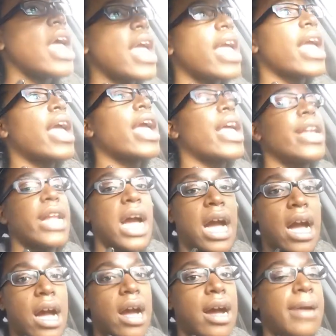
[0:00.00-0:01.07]
And
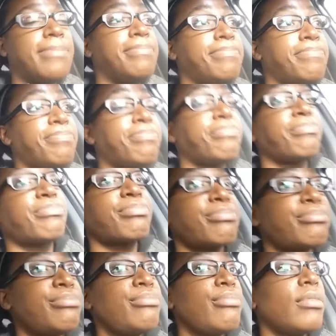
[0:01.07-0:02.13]

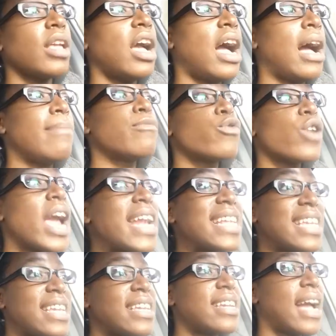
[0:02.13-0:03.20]
um, I'm
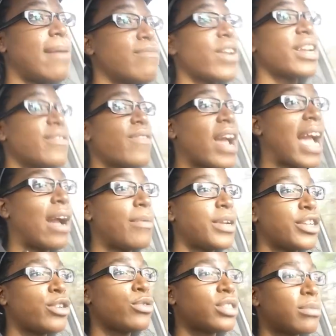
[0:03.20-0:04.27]
ready. I'm ready for Howie
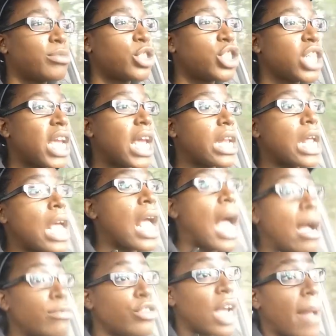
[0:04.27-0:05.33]
to do some shit.
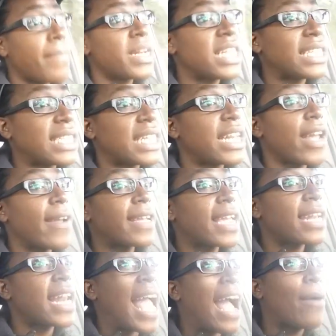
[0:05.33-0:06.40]
I'm dropping this in there
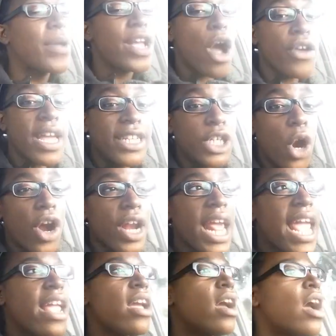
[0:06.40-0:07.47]
again. Howie, go get
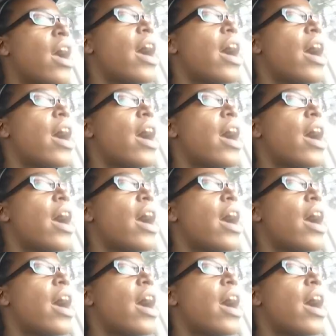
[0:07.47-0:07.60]
Jordy.